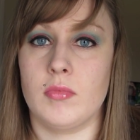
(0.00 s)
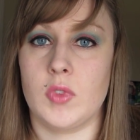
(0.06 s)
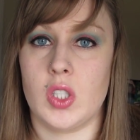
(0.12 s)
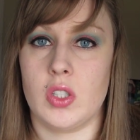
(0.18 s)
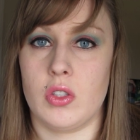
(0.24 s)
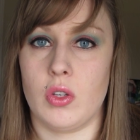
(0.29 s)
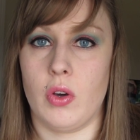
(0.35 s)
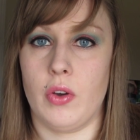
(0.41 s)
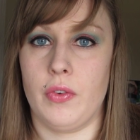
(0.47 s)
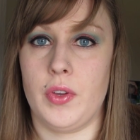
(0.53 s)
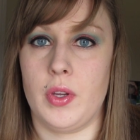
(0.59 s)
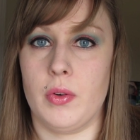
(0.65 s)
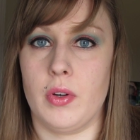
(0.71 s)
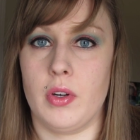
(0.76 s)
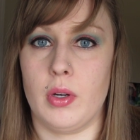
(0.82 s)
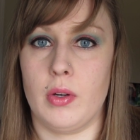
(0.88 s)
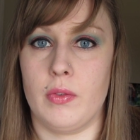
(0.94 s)
So if you
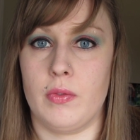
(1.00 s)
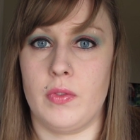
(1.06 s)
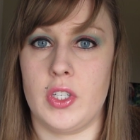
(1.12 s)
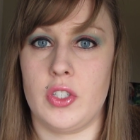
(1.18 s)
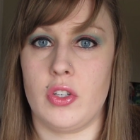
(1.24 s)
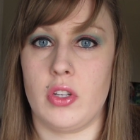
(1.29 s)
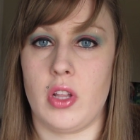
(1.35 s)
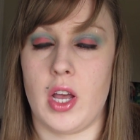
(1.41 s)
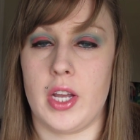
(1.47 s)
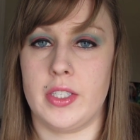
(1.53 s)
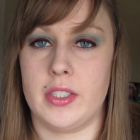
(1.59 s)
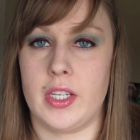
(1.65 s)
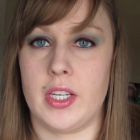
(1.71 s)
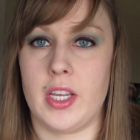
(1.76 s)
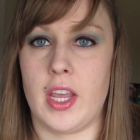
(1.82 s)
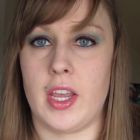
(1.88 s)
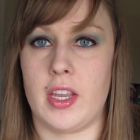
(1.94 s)
were
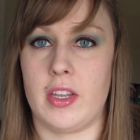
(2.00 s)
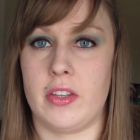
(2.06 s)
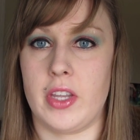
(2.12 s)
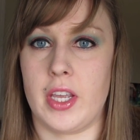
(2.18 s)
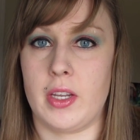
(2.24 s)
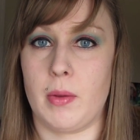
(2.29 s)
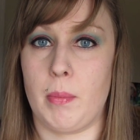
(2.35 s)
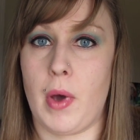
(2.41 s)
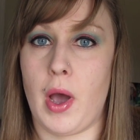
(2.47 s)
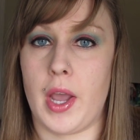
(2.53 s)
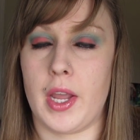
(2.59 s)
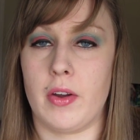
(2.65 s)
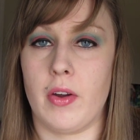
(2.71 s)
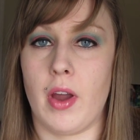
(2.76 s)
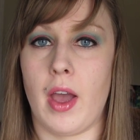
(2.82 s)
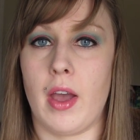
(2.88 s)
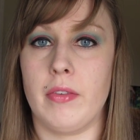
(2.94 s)
visualizing it in like a pie
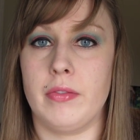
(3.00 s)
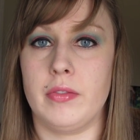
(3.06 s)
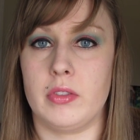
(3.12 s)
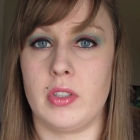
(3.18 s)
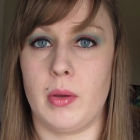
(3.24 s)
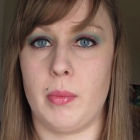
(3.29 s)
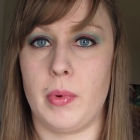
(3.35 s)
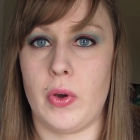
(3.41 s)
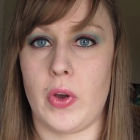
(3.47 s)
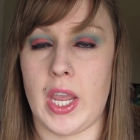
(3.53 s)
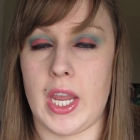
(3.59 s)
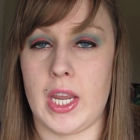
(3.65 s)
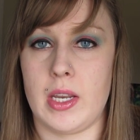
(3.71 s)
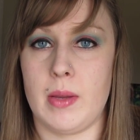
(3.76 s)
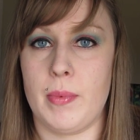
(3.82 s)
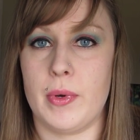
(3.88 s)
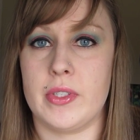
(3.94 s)
graph, about
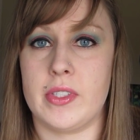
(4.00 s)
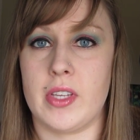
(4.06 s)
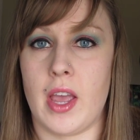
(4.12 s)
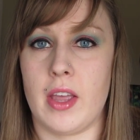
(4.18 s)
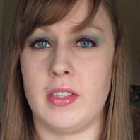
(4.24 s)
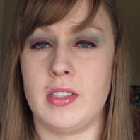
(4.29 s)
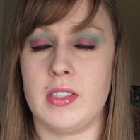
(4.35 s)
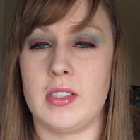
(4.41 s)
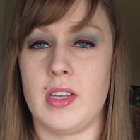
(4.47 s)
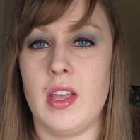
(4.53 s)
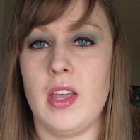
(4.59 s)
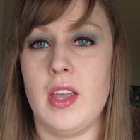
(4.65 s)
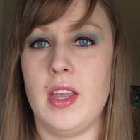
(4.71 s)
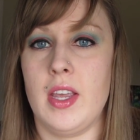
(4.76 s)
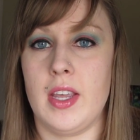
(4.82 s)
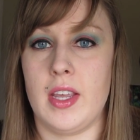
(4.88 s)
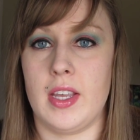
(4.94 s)
80%
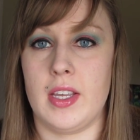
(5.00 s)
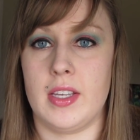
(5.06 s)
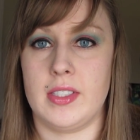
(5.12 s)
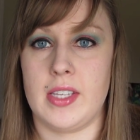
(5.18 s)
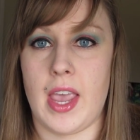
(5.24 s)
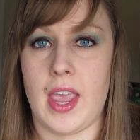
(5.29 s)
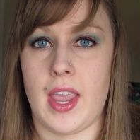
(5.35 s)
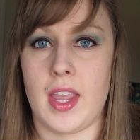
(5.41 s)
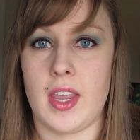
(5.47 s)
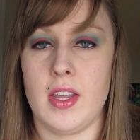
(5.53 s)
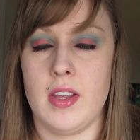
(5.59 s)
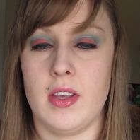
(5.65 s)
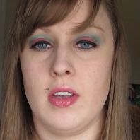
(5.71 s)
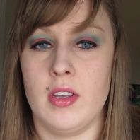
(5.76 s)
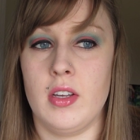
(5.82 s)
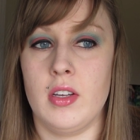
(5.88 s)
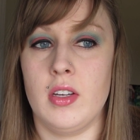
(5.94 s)
is hay,
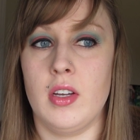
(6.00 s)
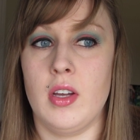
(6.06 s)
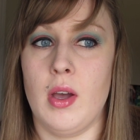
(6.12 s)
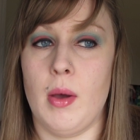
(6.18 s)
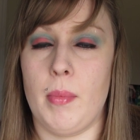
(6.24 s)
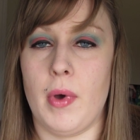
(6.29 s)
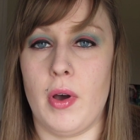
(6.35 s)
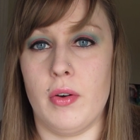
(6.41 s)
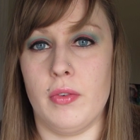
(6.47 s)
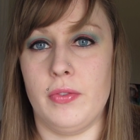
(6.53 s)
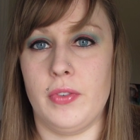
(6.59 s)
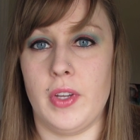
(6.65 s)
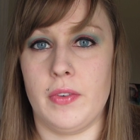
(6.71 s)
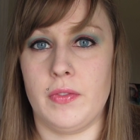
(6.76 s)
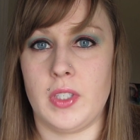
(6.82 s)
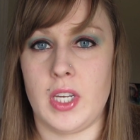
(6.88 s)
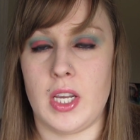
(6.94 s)
about
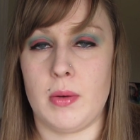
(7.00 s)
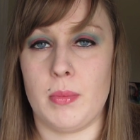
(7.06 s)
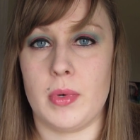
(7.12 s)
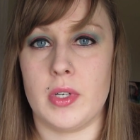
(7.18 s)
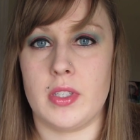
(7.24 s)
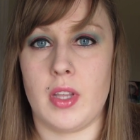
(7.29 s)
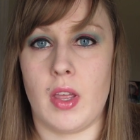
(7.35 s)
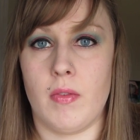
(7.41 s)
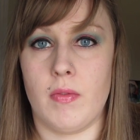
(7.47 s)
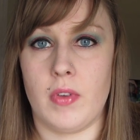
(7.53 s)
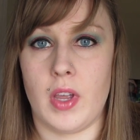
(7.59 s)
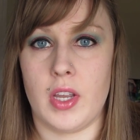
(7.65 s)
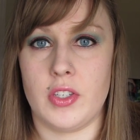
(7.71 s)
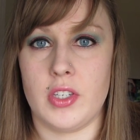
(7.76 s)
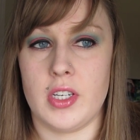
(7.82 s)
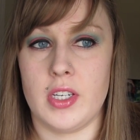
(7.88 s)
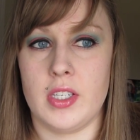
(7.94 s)
15%
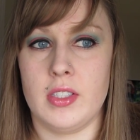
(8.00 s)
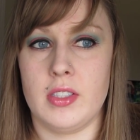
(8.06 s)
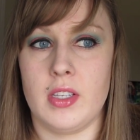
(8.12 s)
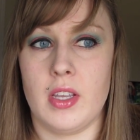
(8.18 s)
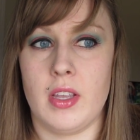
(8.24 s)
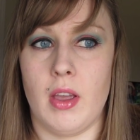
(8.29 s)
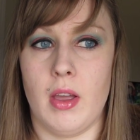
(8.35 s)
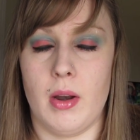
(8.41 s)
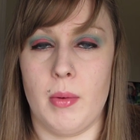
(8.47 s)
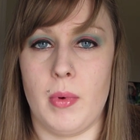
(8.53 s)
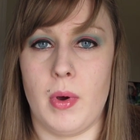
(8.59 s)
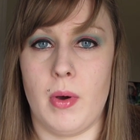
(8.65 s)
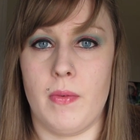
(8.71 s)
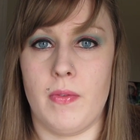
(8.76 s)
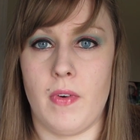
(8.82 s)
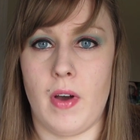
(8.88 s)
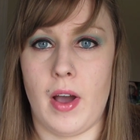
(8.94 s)
veggies, and
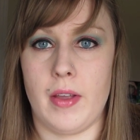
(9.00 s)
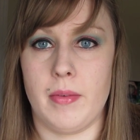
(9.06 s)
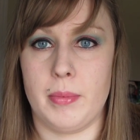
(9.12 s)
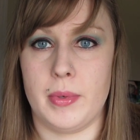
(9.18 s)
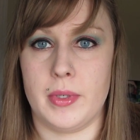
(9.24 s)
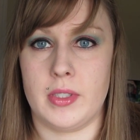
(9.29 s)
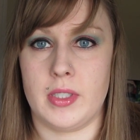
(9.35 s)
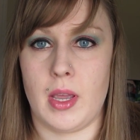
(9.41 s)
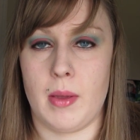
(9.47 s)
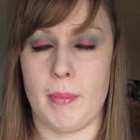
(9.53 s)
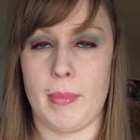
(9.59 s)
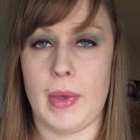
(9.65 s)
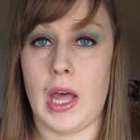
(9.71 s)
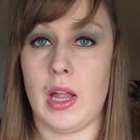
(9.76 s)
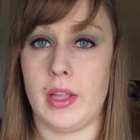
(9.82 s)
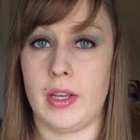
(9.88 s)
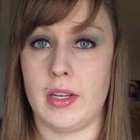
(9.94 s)
about 5%
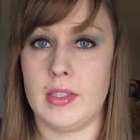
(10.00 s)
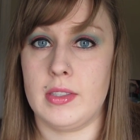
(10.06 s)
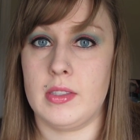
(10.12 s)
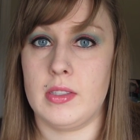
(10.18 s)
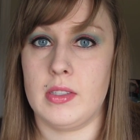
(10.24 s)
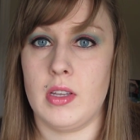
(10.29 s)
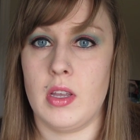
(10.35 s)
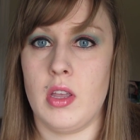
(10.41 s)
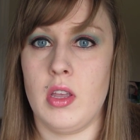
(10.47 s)
pellets.